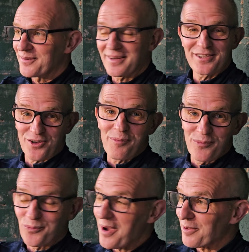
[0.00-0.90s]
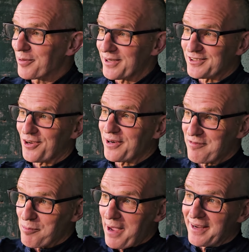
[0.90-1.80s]
It's gone well, but it's gone
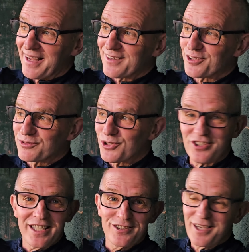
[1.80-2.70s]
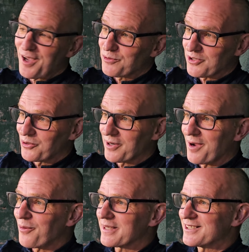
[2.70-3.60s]
even better now because I've just seen Dicko score a
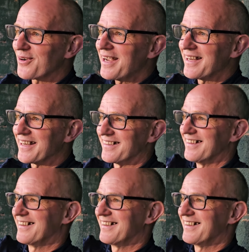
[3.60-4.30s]
goal in training.